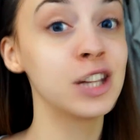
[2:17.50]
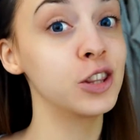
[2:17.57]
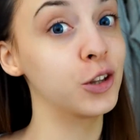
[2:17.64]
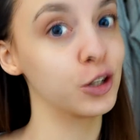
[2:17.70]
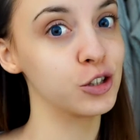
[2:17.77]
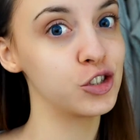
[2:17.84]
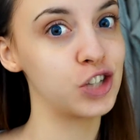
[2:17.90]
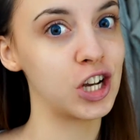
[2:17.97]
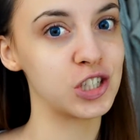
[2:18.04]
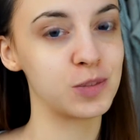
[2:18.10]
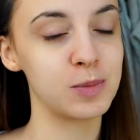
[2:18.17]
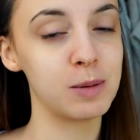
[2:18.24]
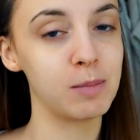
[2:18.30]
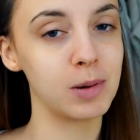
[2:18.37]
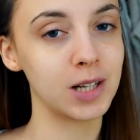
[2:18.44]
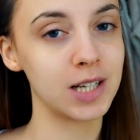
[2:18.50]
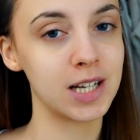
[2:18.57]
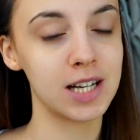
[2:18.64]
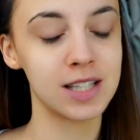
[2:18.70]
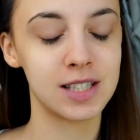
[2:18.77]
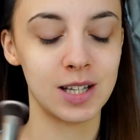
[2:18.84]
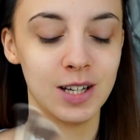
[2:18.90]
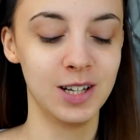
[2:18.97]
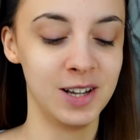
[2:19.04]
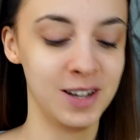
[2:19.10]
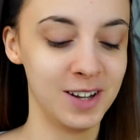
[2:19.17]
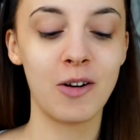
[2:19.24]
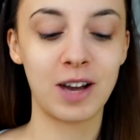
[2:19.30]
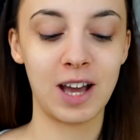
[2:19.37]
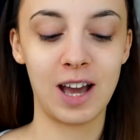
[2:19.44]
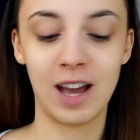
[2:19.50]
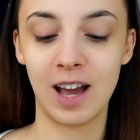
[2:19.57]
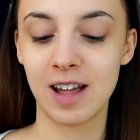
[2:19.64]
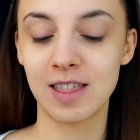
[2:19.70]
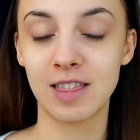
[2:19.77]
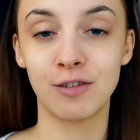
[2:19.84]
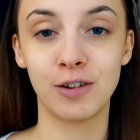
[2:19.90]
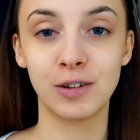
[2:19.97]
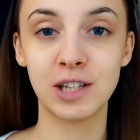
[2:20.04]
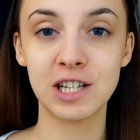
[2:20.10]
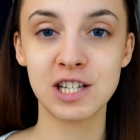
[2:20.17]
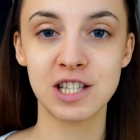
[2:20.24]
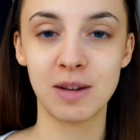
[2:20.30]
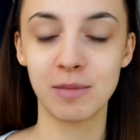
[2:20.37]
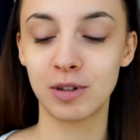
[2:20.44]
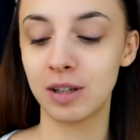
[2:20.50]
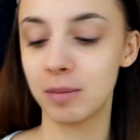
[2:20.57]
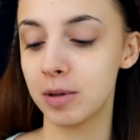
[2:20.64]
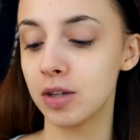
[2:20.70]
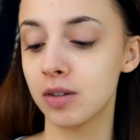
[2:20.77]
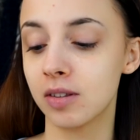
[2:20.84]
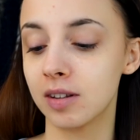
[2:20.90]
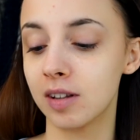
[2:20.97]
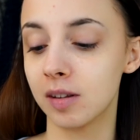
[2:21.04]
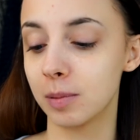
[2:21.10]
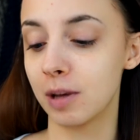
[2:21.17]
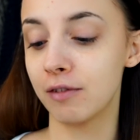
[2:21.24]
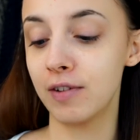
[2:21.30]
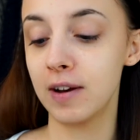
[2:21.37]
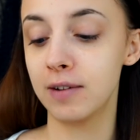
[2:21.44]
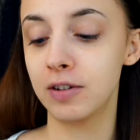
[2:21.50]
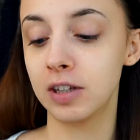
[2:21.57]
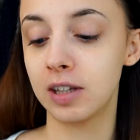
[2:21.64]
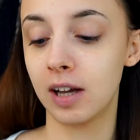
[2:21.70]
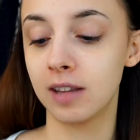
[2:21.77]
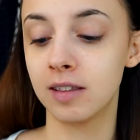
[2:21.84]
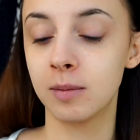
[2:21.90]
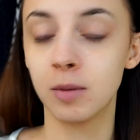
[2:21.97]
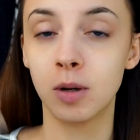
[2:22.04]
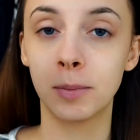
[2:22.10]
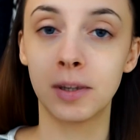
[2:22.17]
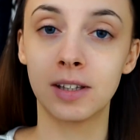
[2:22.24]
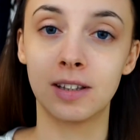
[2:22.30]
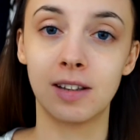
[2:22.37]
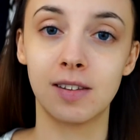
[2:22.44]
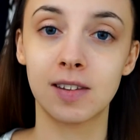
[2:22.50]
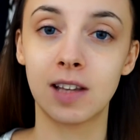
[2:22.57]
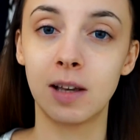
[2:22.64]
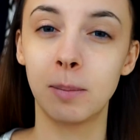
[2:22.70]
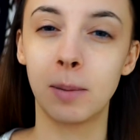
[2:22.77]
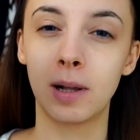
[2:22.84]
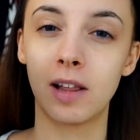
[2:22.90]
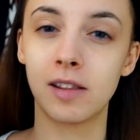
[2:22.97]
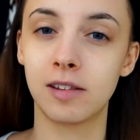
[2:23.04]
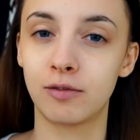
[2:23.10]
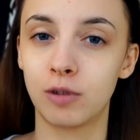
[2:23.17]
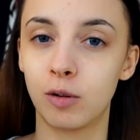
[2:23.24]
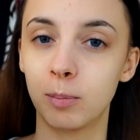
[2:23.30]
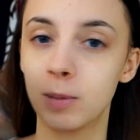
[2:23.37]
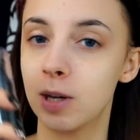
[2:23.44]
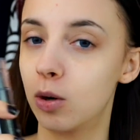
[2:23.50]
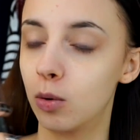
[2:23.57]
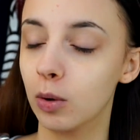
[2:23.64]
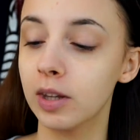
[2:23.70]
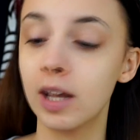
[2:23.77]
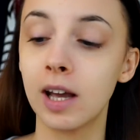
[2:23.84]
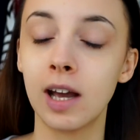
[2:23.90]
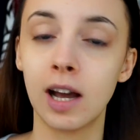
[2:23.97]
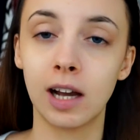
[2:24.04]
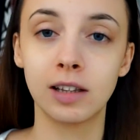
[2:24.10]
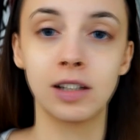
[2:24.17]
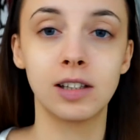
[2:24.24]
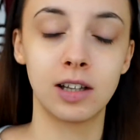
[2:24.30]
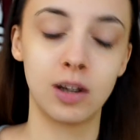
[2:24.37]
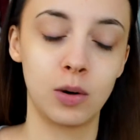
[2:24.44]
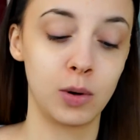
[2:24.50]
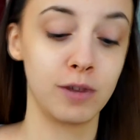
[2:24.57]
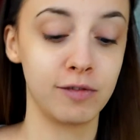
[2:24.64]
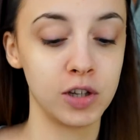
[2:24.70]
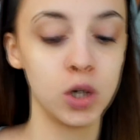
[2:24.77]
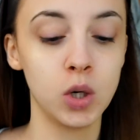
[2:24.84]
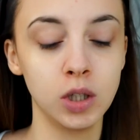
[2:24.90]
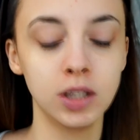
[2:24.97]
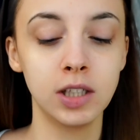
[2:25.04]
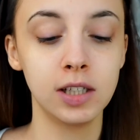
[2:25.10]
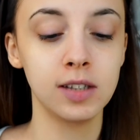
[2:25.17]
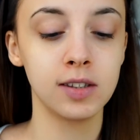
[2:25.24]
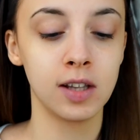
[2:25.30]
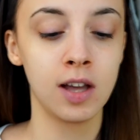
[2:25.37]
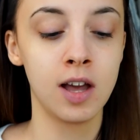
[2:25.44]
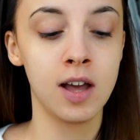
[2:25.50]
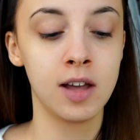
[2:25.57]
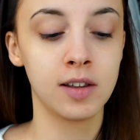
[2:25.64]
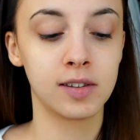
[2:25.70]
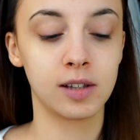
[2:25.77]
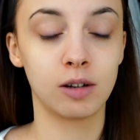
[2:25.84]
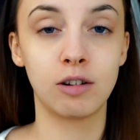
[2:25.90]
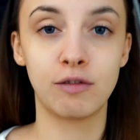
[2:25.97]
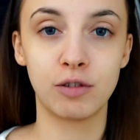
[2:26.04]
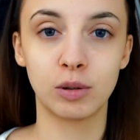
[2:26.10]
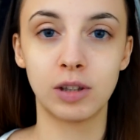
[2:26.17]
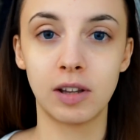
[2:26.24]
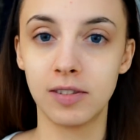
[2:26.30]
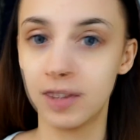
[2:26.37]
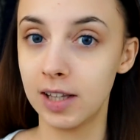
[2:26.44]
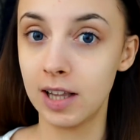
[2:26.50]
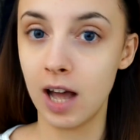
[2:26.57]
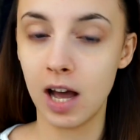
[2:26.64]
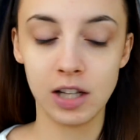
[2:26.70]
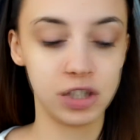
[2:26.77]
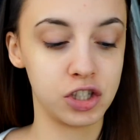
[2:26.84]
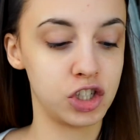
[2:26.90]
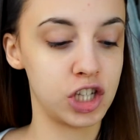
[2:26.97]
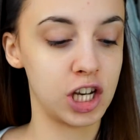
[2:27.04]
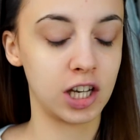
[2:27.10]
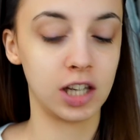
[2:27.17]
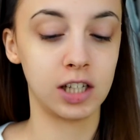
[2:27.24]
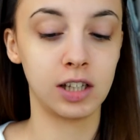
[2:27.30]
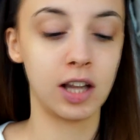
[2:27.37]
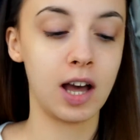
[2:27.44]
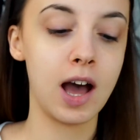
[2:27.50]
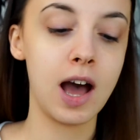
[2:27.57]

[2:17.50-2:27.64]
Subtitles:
don't judge me, please. Okay, and the foundation I'm gonna be using is my favorite at the moment, the Skin Balance from Pierre Rene. I did a review on this, so if you wanna see that, check it